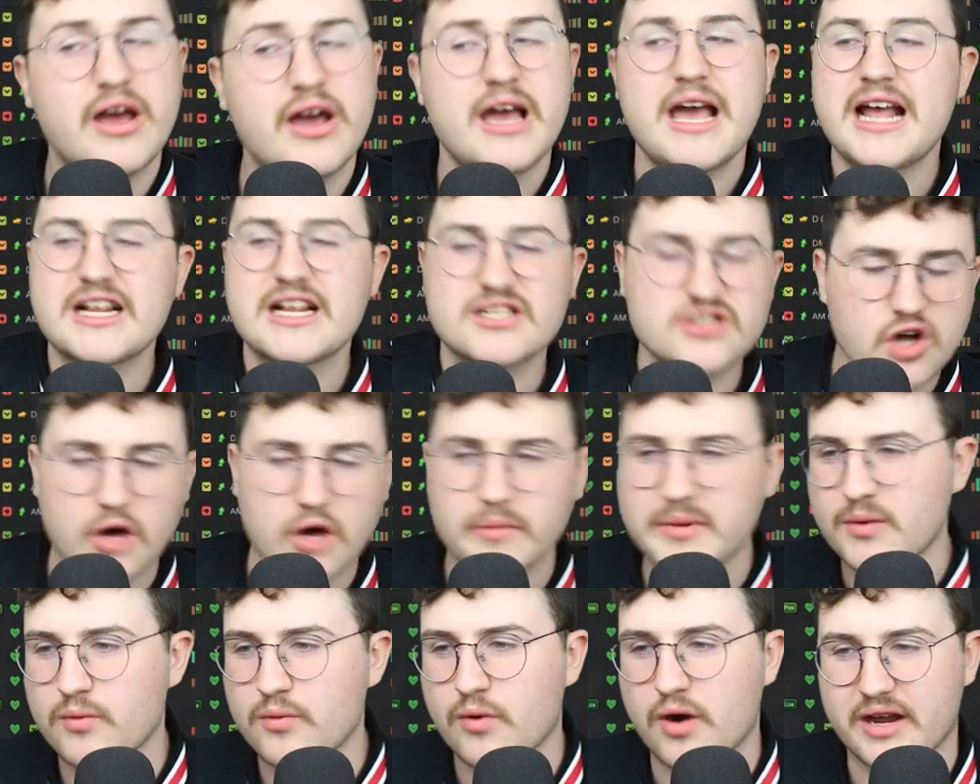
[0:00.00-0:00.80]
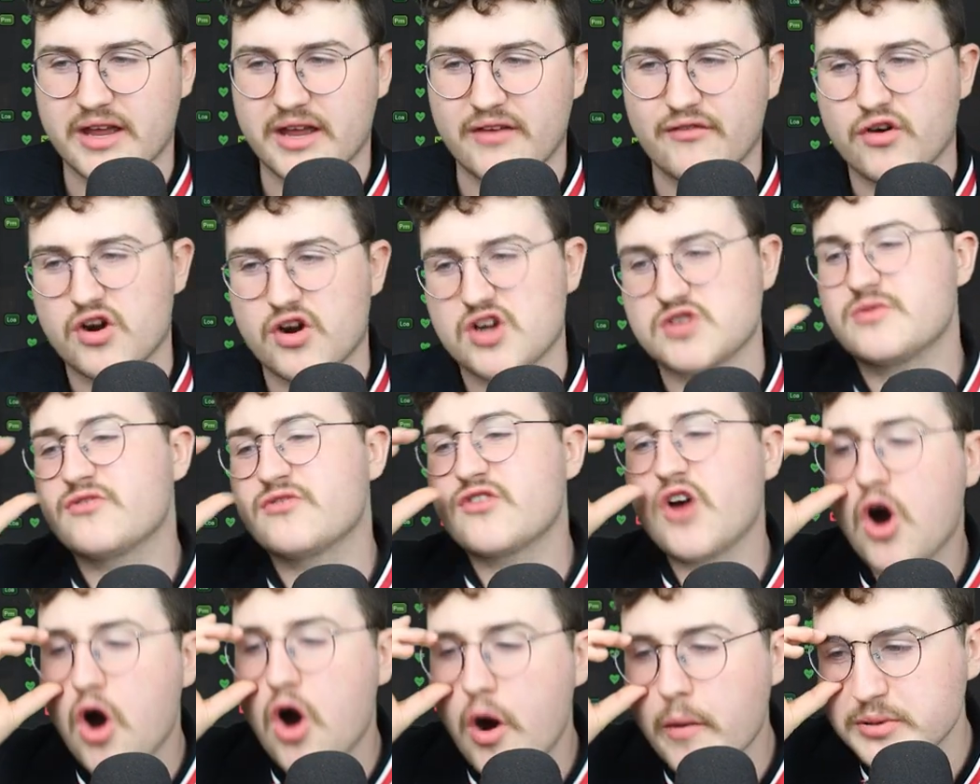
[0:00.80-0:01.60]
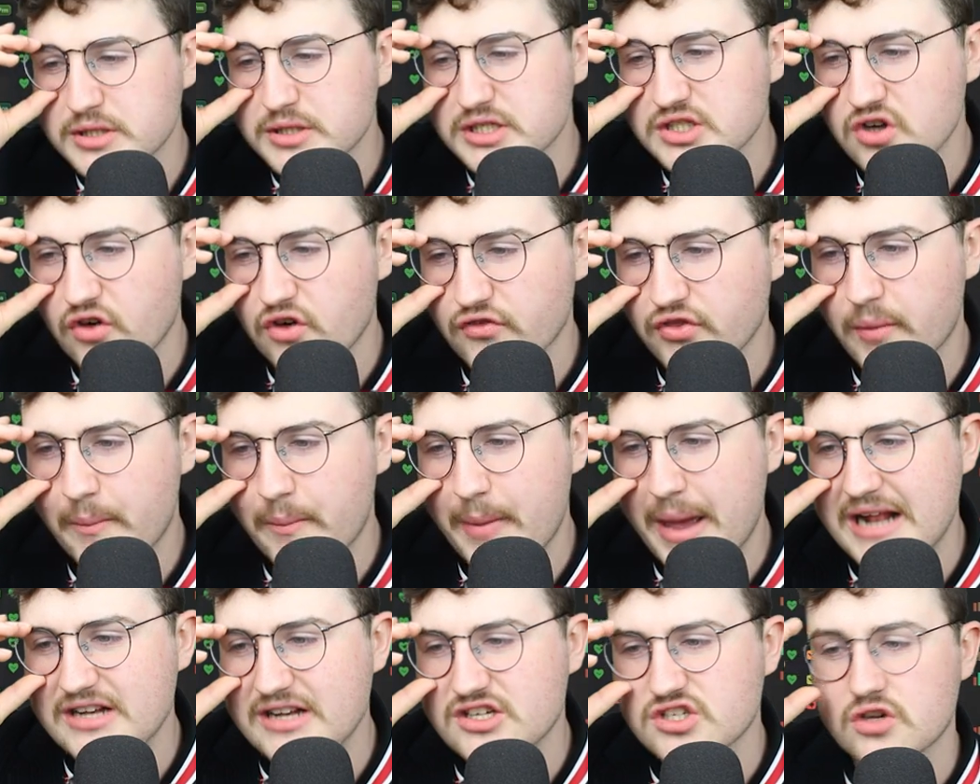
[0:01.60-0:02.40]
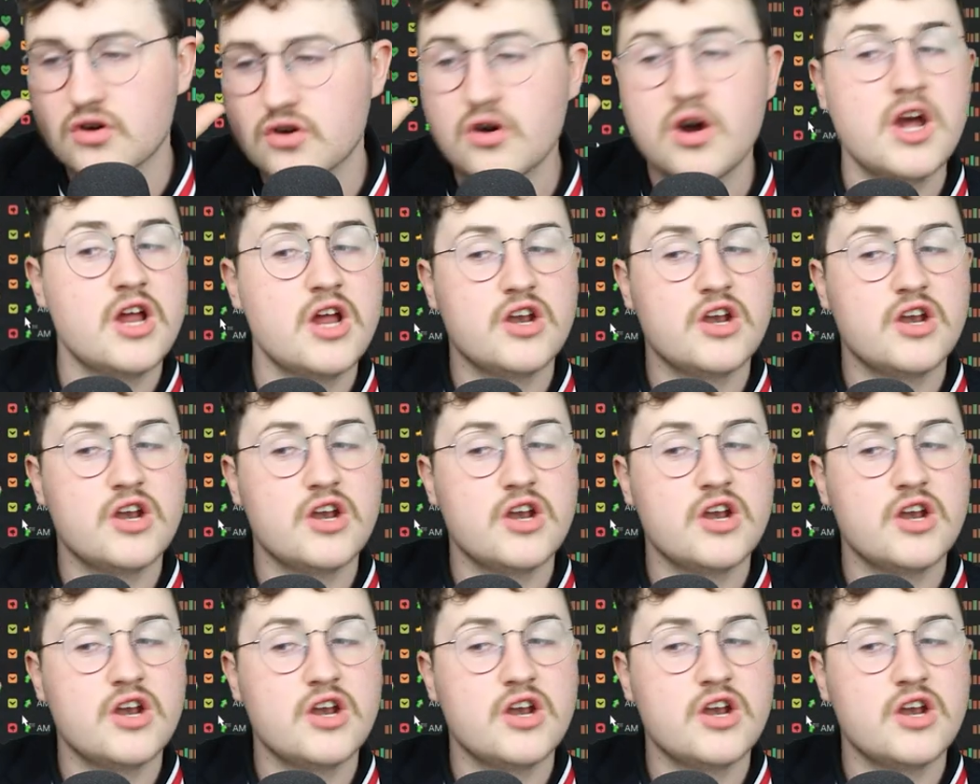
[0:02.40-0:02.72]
It's not been working for us. We've got options off the bench though.